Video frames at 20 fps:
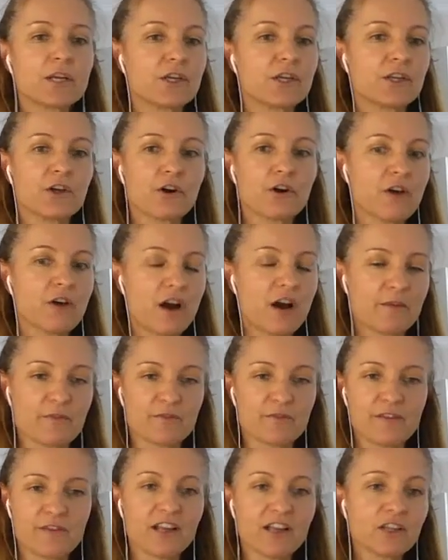I'm
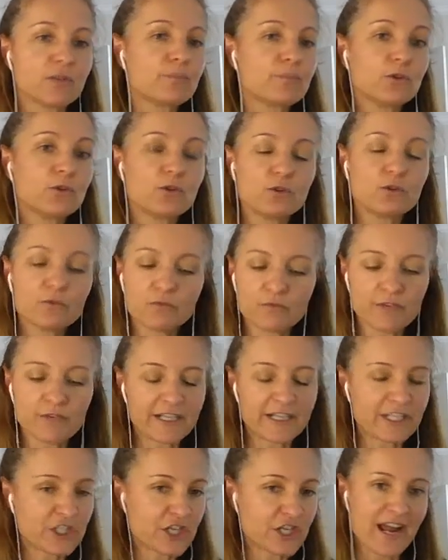available,
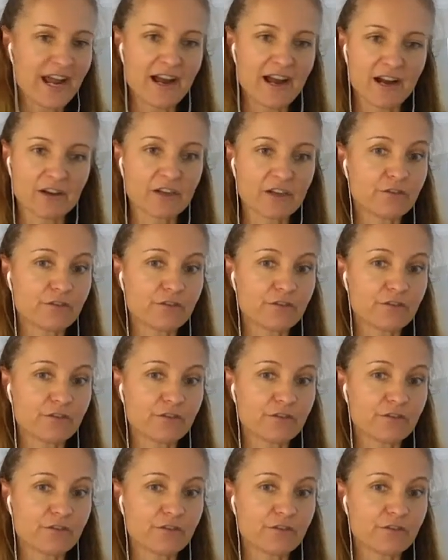reach out